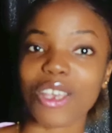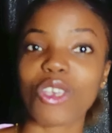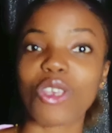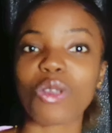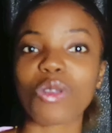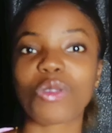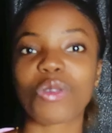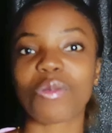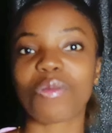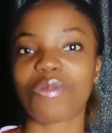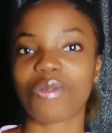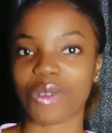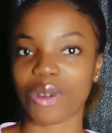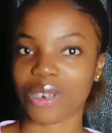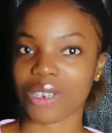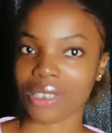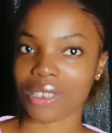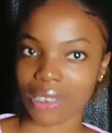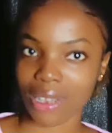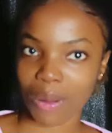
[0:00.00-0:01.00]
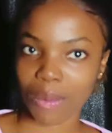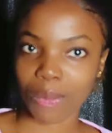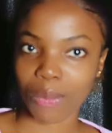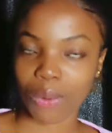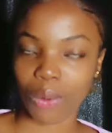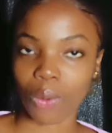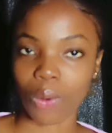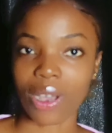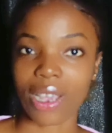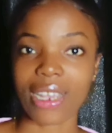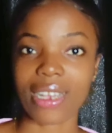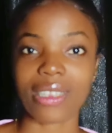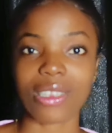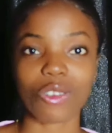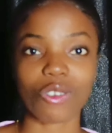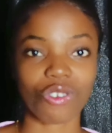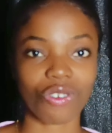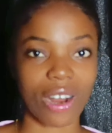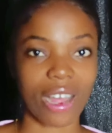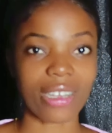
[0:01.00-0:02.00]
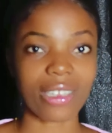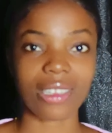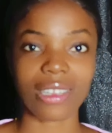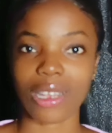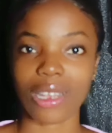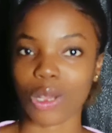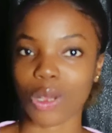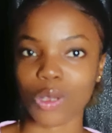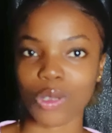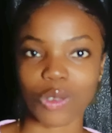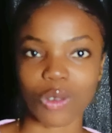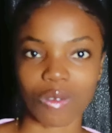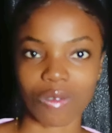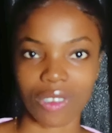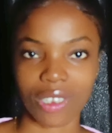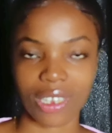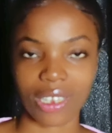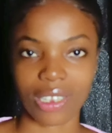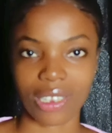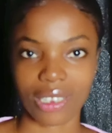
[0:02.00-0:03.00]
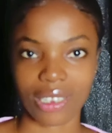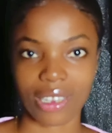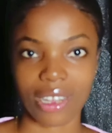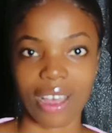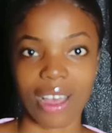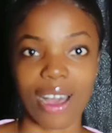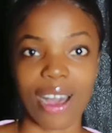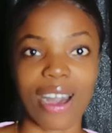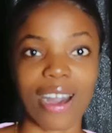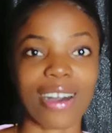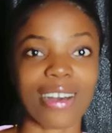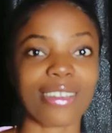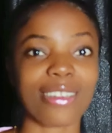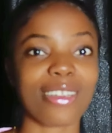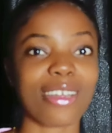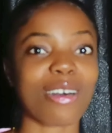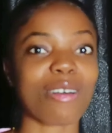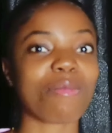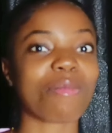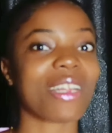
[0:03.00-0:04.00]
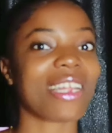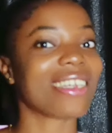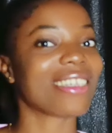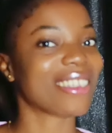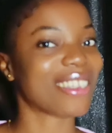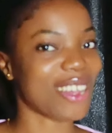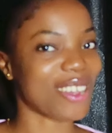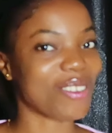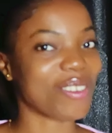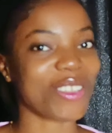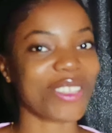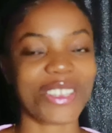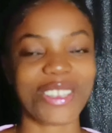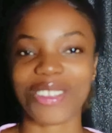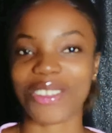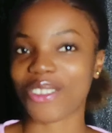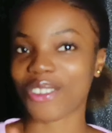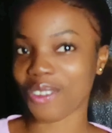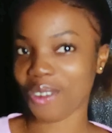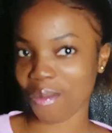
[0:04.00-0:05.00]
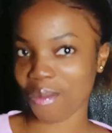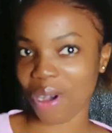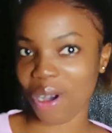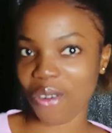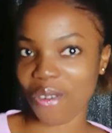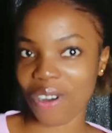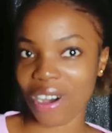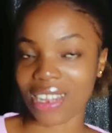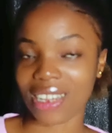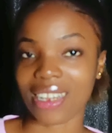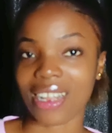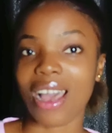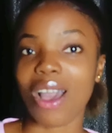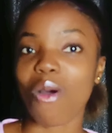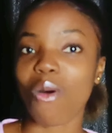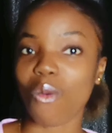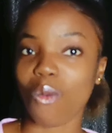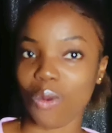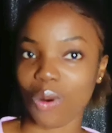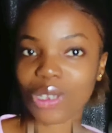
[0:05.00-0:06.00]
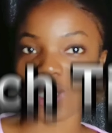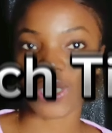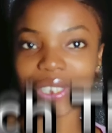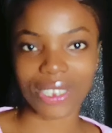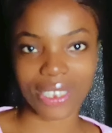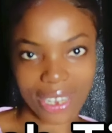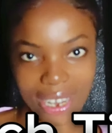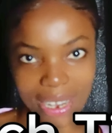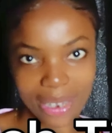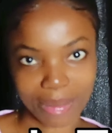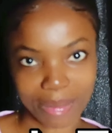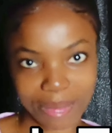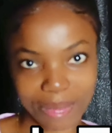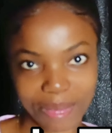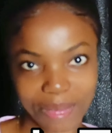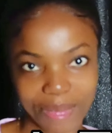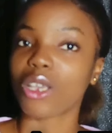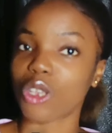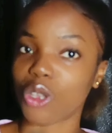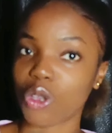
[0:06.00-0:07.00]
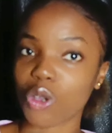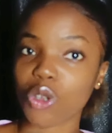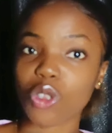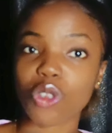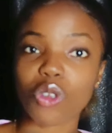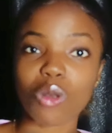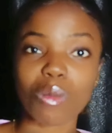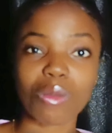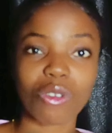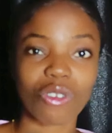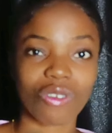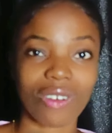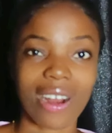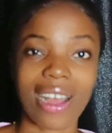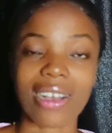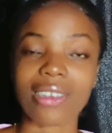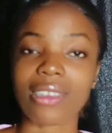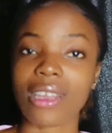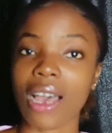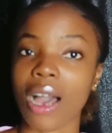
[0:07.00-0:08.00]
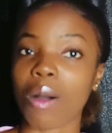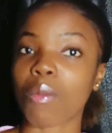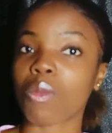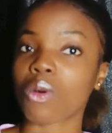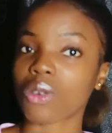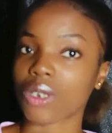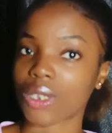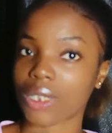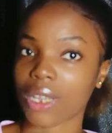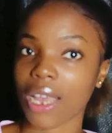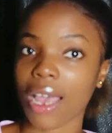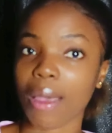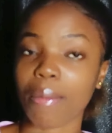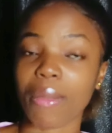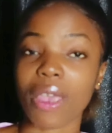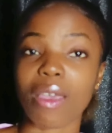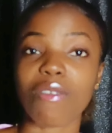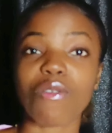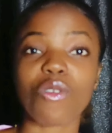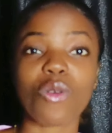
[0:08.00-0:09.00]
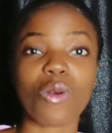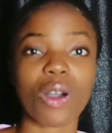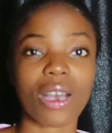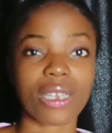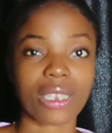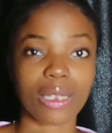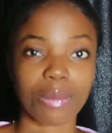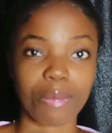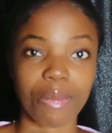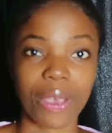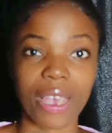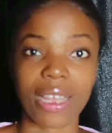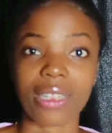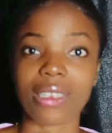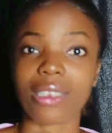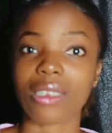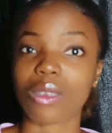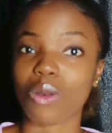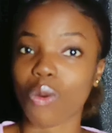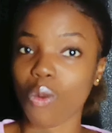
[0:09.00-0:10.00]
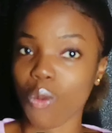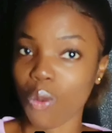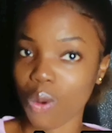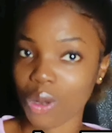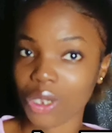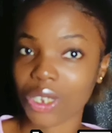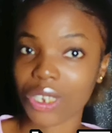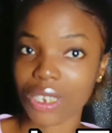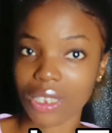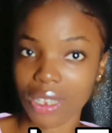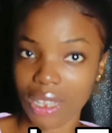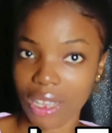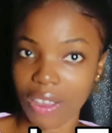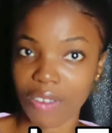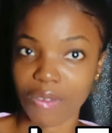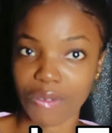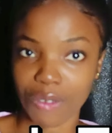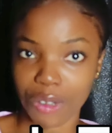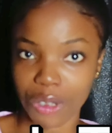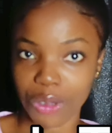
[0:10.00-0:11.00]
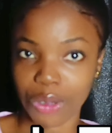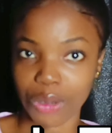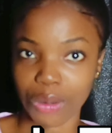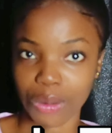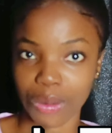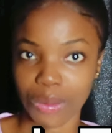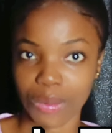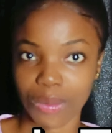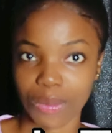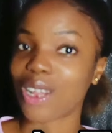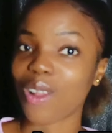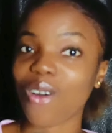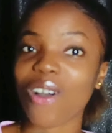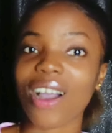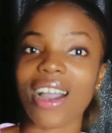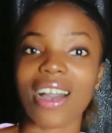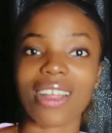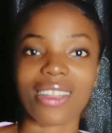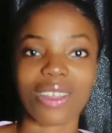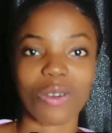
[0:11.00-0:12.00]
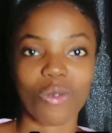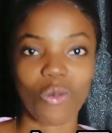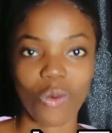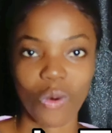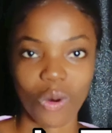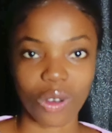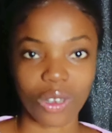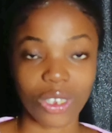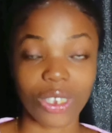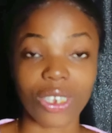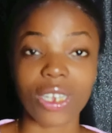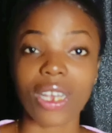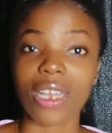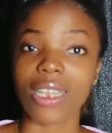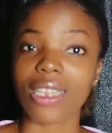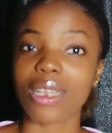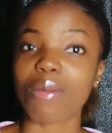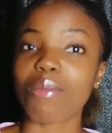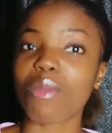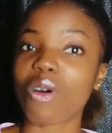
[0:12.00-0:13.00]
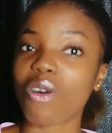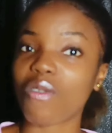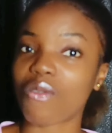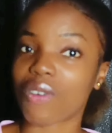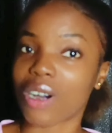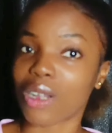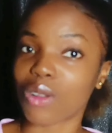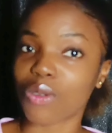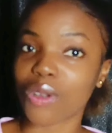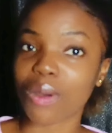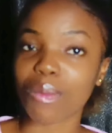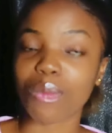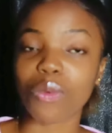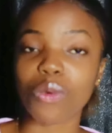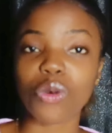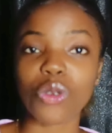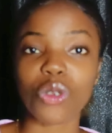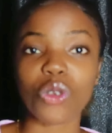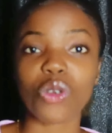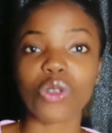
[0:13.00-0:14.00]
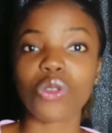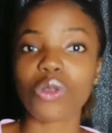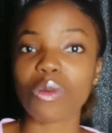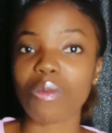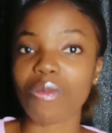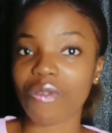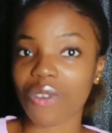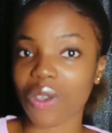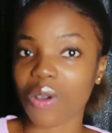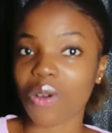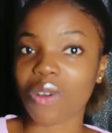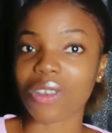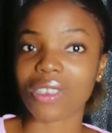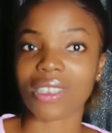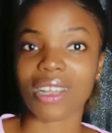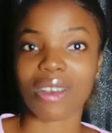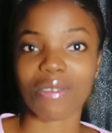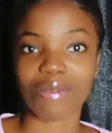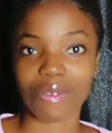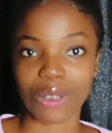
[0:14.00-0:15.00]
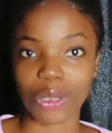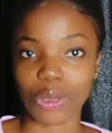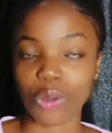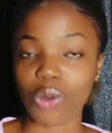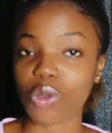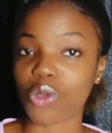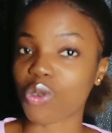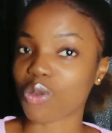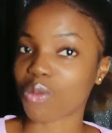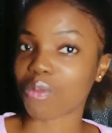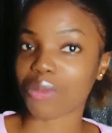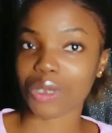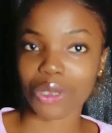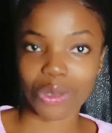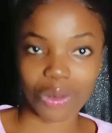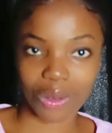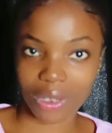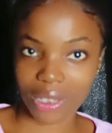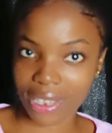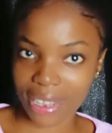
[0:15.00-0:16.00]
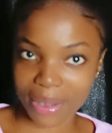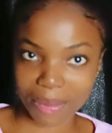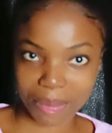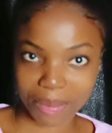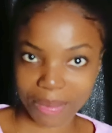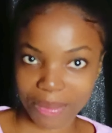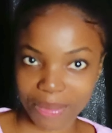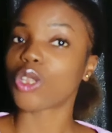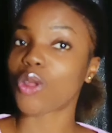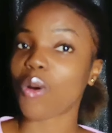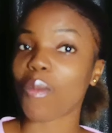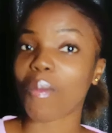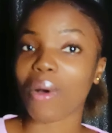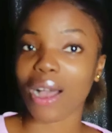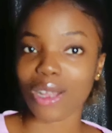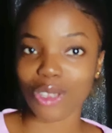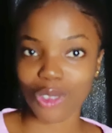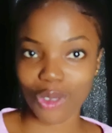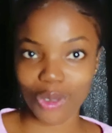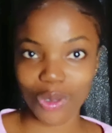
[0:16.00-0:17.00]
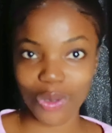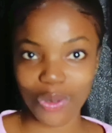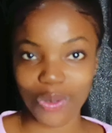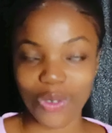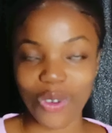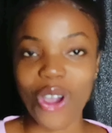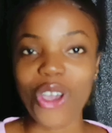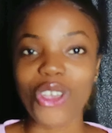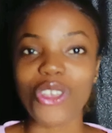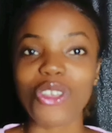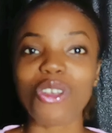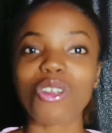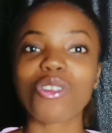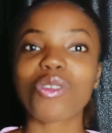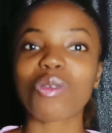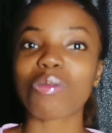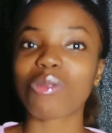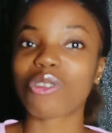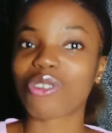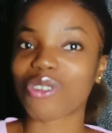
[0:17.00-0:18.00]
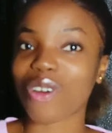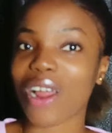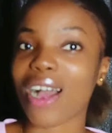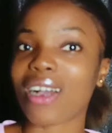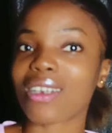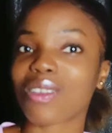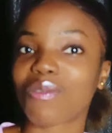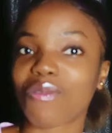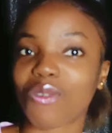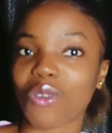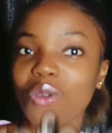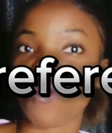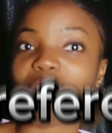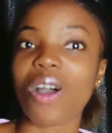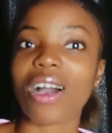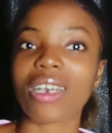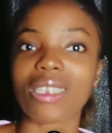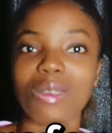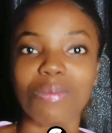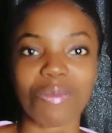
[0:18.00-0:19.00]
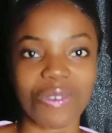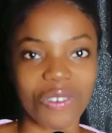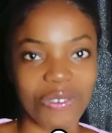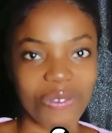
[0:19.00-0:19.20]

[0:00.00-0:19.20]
take YouTube for example. It tracks a lot of things. And let's start with number 1, watch time. YouTube tracks how much time a viewer spends watching a video. The longer they watch, the more valuable YouTube figures that video to be to them. Number 2, YouTube tracks viewers'